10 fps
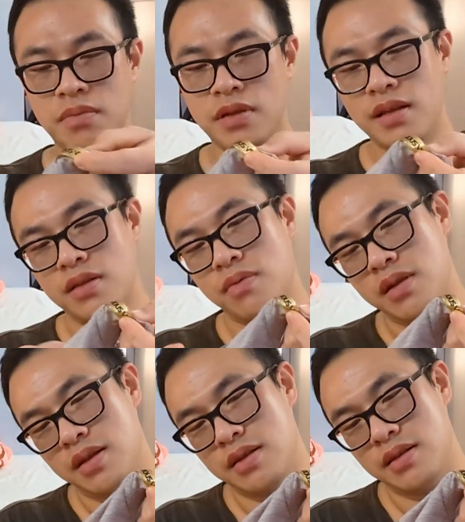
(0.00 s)
But this
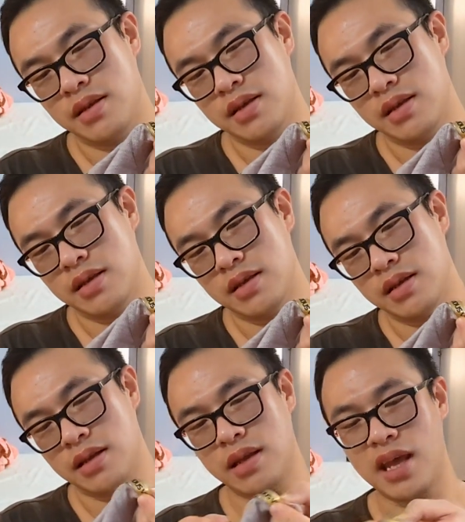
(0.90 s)
one is
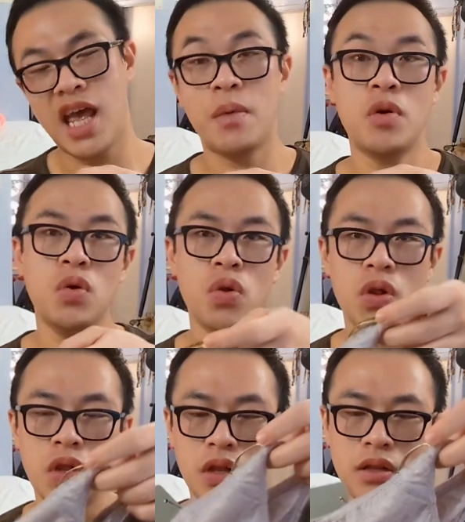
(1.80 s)
in
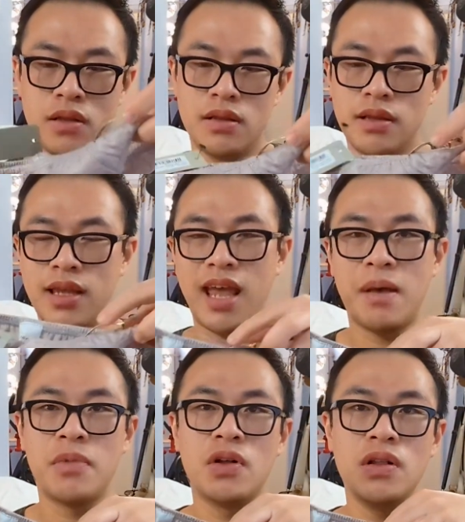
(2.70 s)
camel.
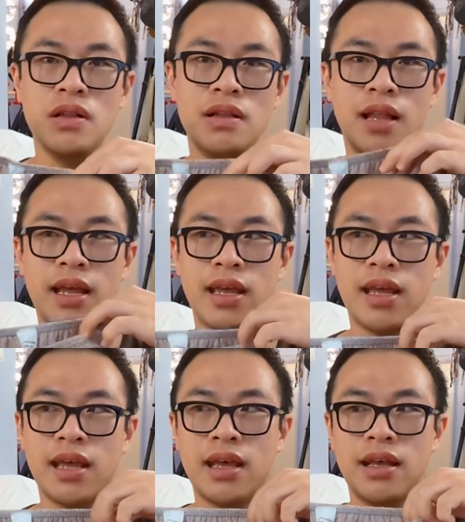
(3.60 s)
Camel, like
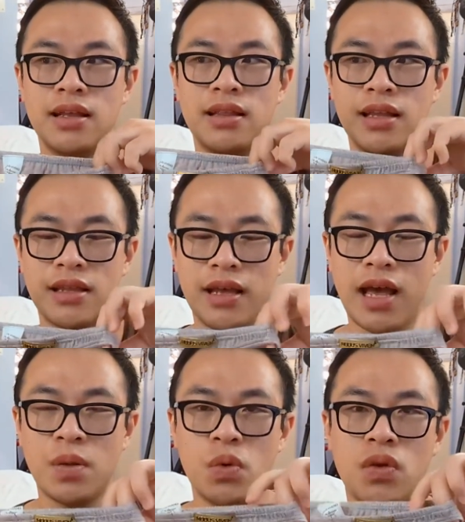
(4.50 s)
like the
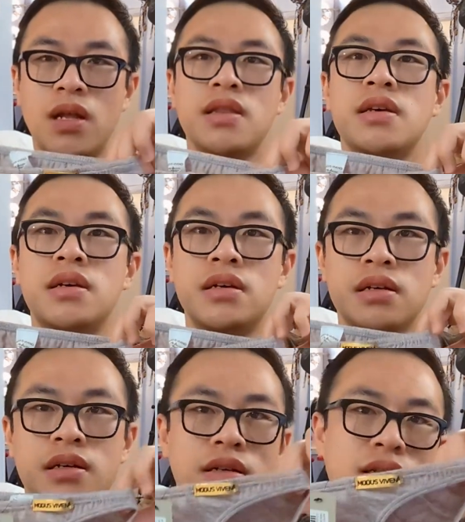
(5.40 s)
animal, not the
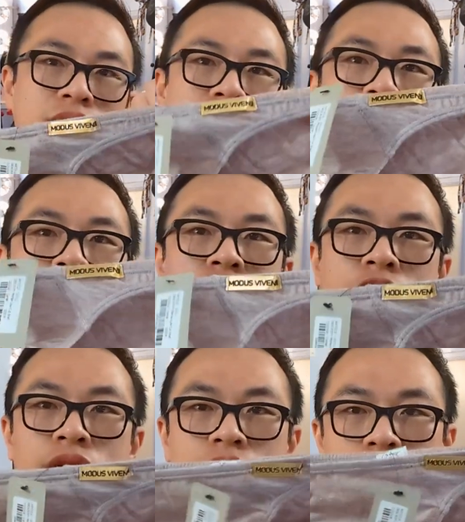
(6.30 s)

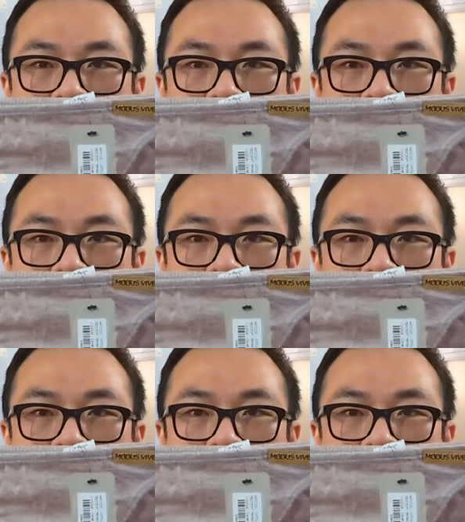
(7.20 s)
print